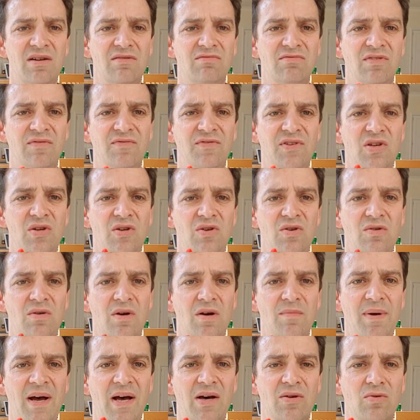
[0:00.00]
review
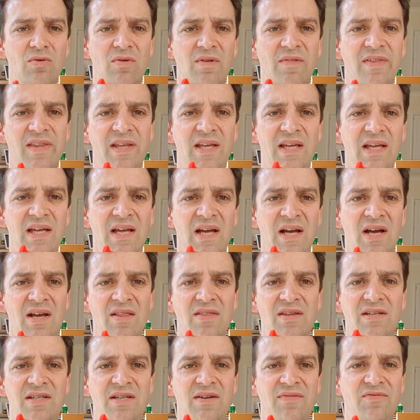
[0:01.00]
about all of the
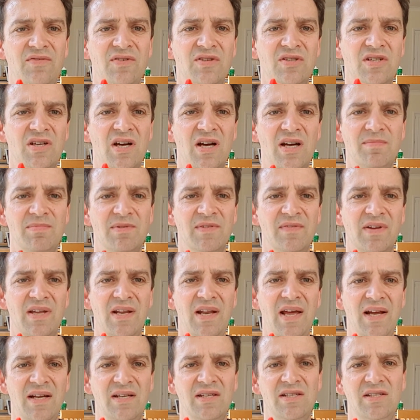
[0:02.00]
different types of
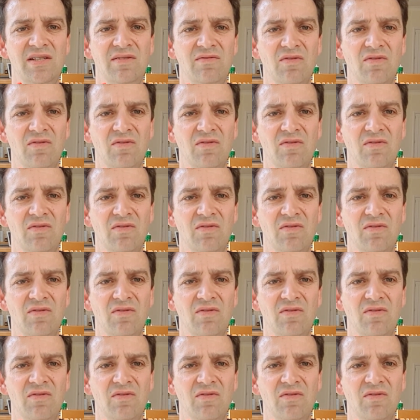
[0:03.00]
connectors.